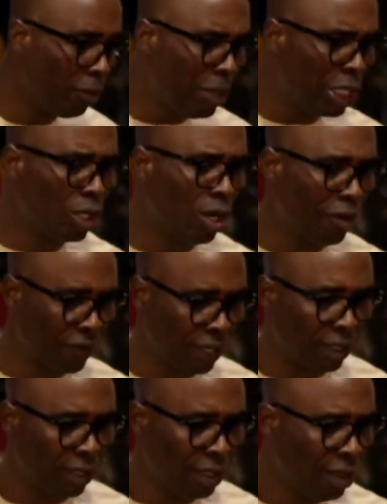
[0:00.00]
major
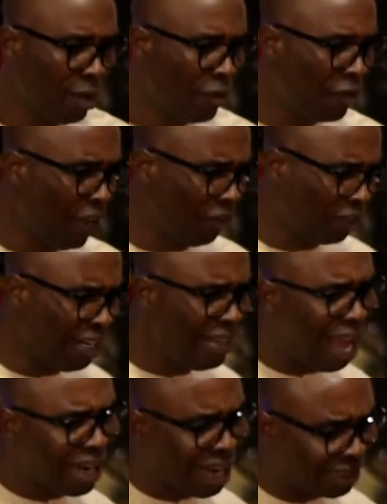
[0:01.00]
offering. 50
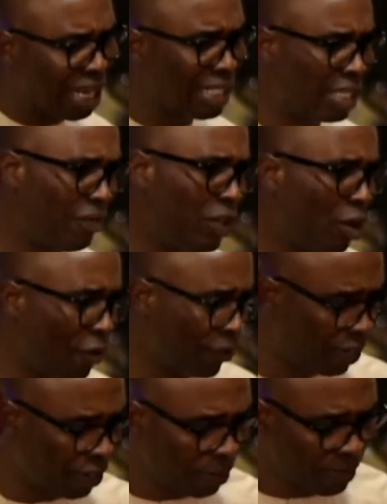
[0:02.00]
naira, Thanksgiving
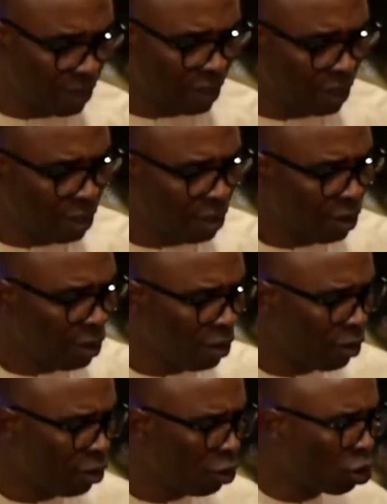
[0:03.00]
offering.
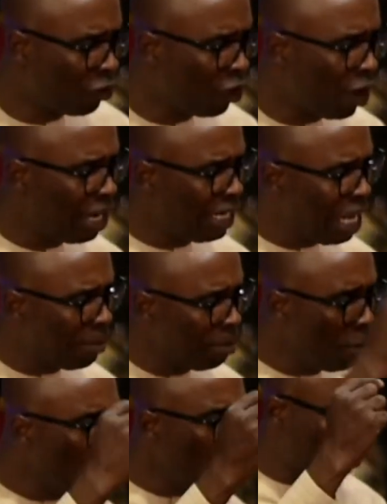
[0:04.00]
So for in a
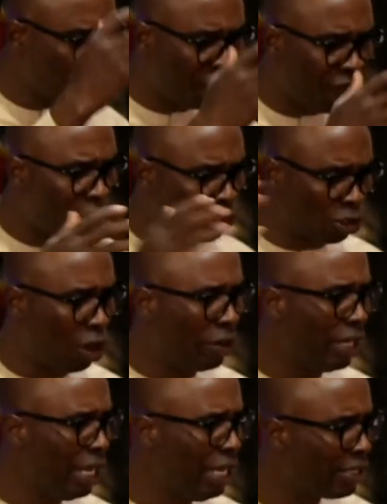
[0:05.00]
month, four
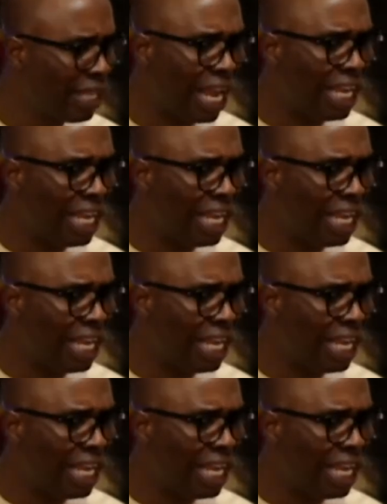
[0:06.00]
Sundays,